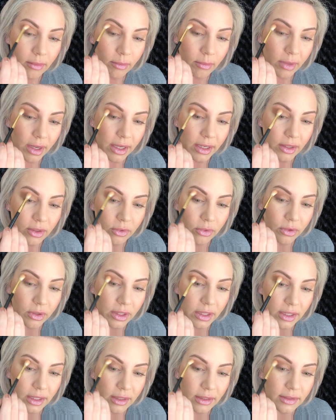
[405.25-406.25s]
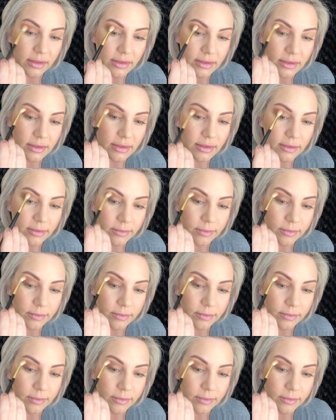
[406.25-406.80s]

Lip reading: my crease,